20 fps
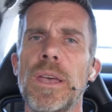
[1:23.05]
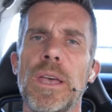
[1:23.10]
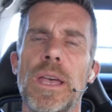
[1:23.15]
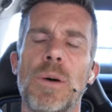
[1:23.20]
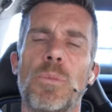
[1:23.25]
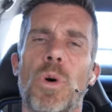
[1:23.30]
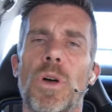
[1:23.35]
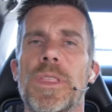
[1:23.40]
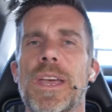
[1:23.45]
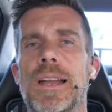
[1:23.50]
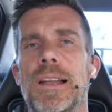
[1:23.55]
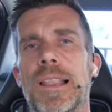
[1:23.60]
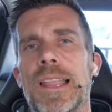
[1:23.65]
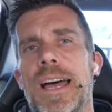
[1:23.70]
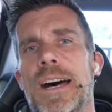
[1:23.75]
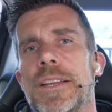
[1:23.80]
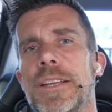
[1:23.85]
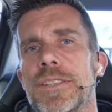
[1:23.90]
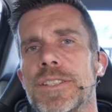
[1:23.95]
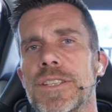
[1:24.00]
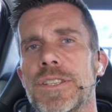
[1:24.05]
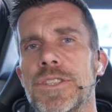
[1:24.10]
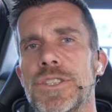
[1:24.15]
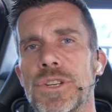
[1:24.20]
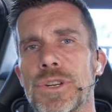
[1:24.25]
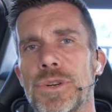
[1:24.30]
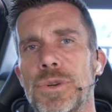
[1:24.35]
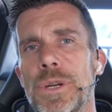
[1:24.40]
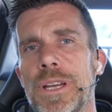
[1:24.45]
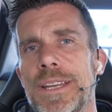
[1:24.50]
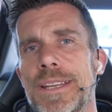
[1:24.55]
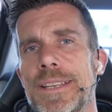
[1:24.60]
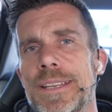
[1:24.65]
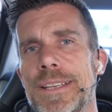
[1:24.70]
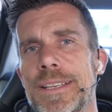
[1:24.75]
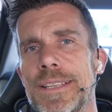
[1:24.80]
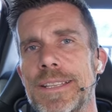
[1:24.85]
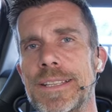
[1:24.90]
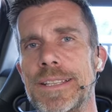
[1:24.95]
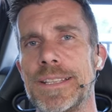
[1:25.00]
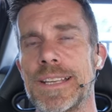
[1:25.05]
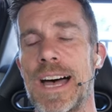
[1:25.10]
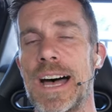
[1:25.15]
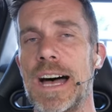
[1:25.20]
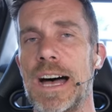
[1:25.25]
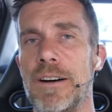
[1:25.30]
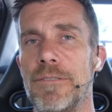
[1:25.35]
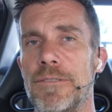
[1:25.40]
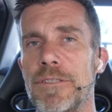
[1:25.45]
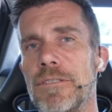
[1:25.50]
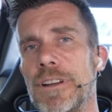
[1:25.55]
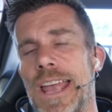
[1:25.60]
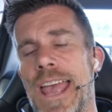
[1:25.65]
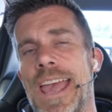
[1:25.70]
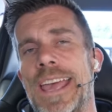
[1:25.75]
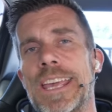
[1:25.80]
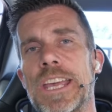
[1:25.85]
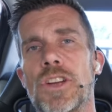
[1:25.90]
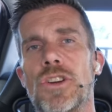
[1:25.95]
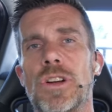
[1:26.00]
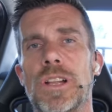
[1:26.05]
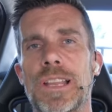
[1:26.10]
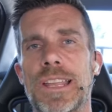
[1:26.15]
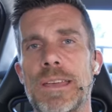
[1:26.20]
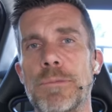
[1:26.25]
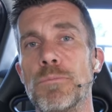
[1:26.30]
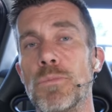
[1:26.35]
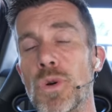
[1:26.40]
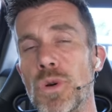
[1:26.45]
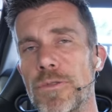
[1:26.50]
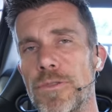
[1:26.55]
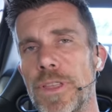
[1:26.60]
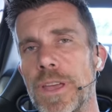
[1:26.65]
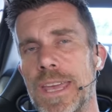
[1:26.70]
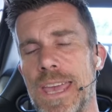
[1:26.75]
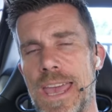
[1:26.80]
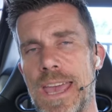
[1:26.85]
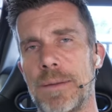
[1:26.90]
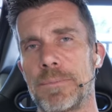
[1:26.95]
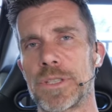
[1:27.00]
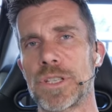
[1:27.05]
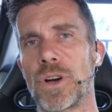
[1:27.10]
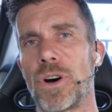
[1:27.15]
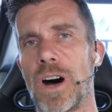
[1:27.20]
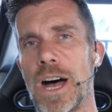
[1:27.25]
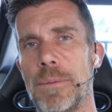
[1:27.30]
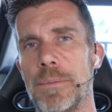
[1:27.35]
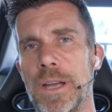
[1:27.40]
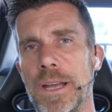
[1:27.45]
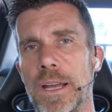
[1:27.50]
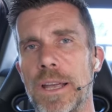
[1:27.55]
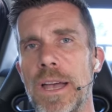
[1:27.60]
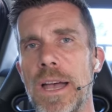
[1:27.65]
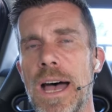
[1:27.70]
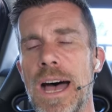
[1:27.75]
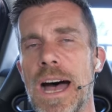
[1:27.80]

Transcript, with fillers: And what that allowed us to do is very accurately move the cam timing